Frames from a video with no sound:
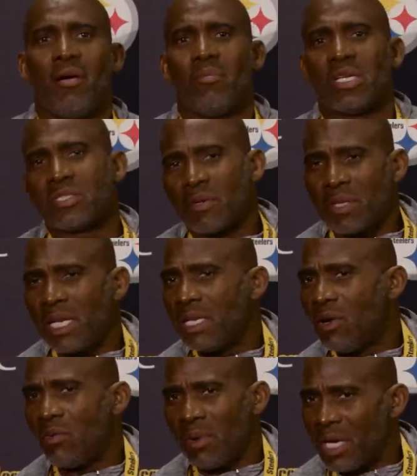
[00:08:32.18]
But something they
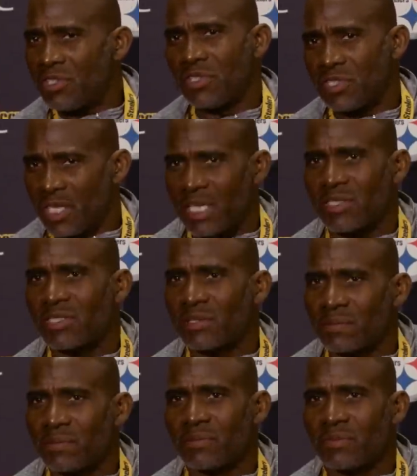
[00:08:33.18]
don't measure is this.
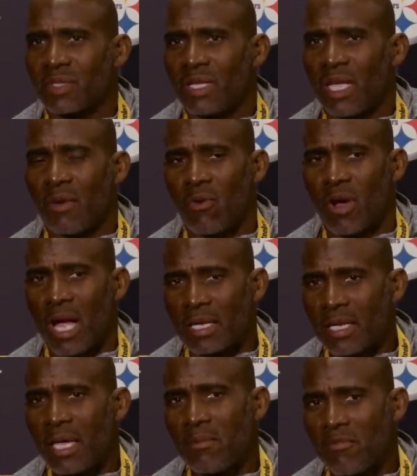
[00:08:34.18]
And where I
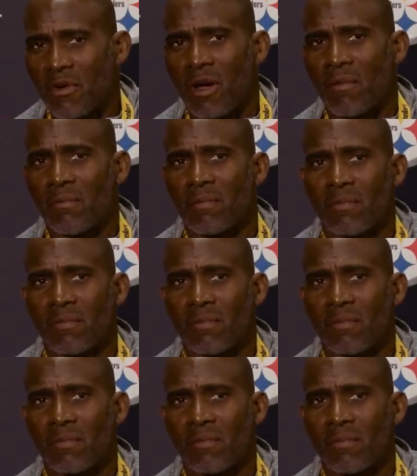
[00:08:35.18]
came from,